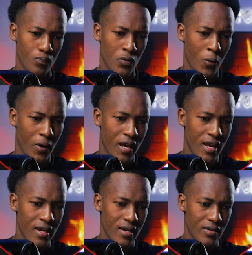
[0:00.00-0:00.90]

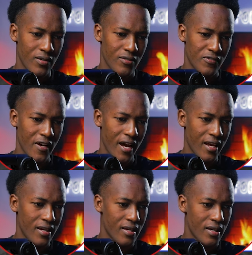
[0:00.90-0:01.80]
Okay,
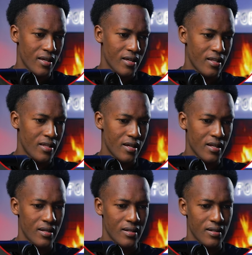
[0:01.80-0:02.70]
fine.
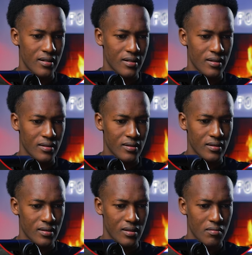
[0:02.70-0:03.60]
Then
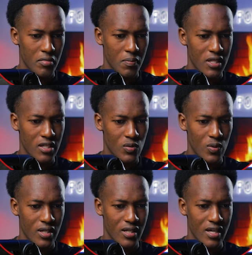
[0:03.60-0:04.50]
maybe this
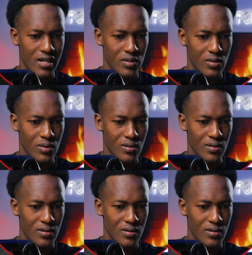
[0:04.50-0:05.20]
one here too.